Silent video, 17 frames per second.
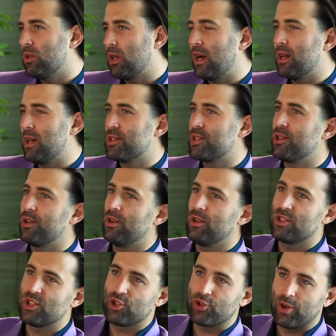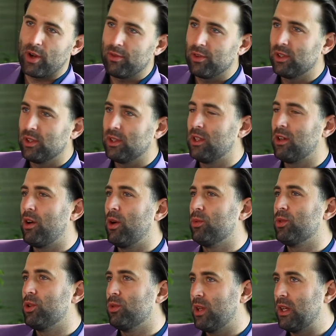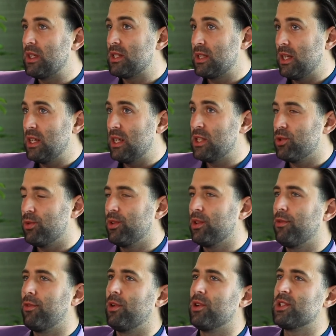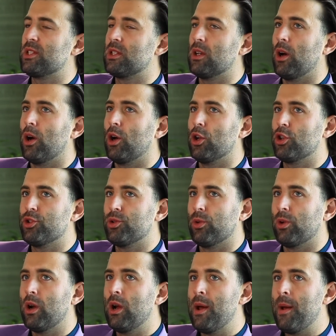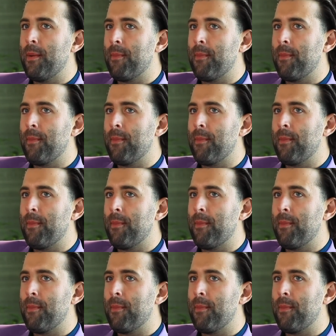concerts traveling around the United States during the first uh, tour,